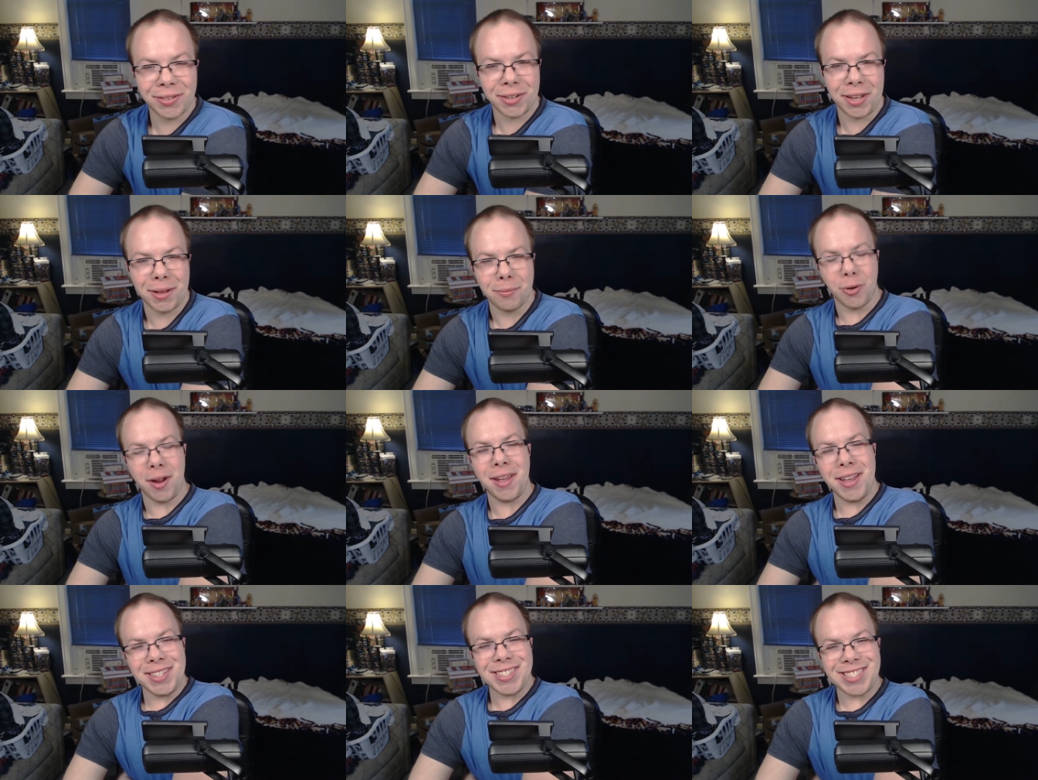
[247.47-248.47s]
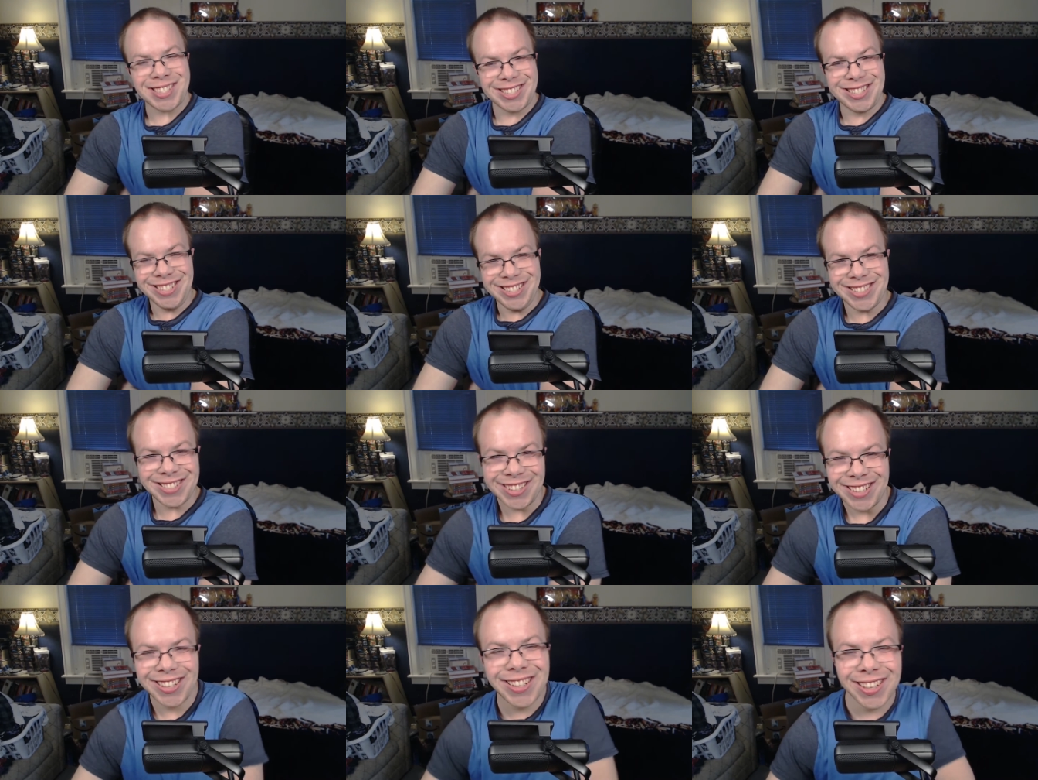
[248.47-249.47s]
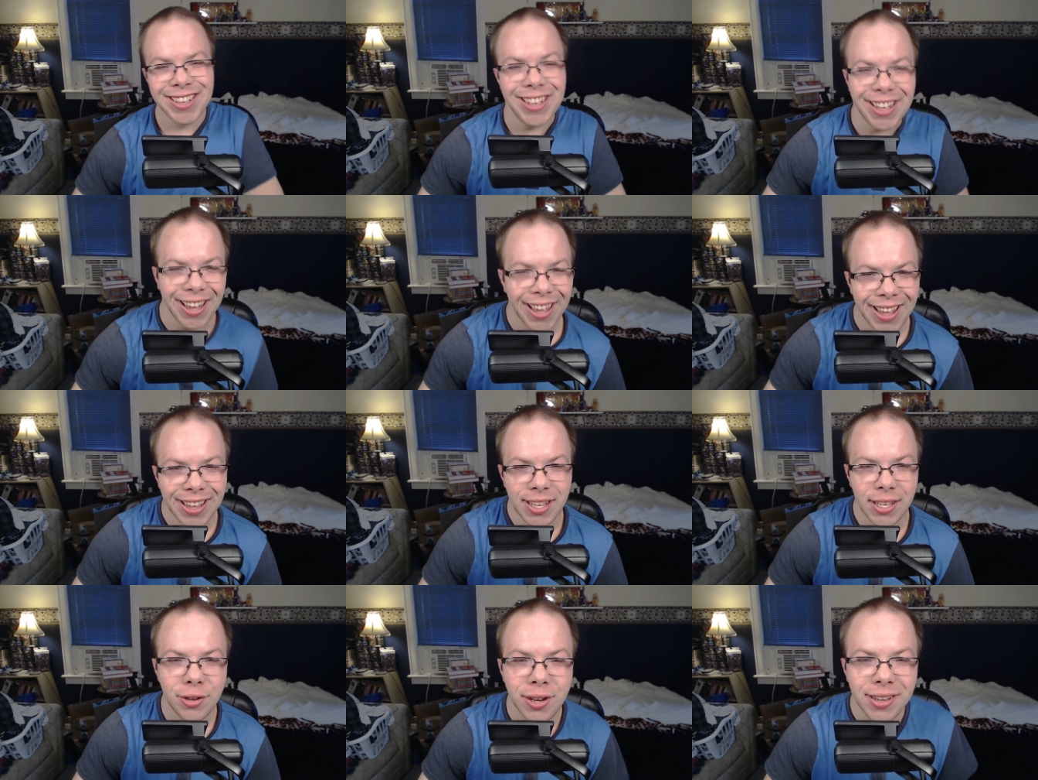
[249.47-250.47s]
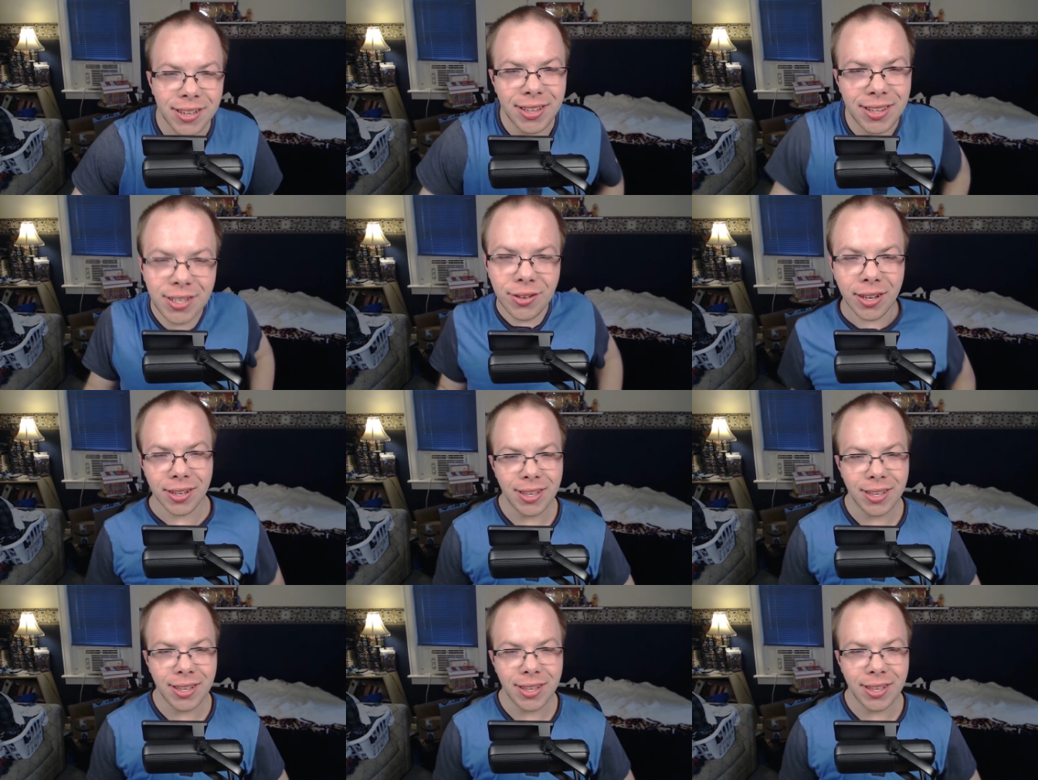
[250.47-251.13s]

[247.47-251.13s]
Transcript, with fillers: We're getting more Ace. Oh. You didn't you didn't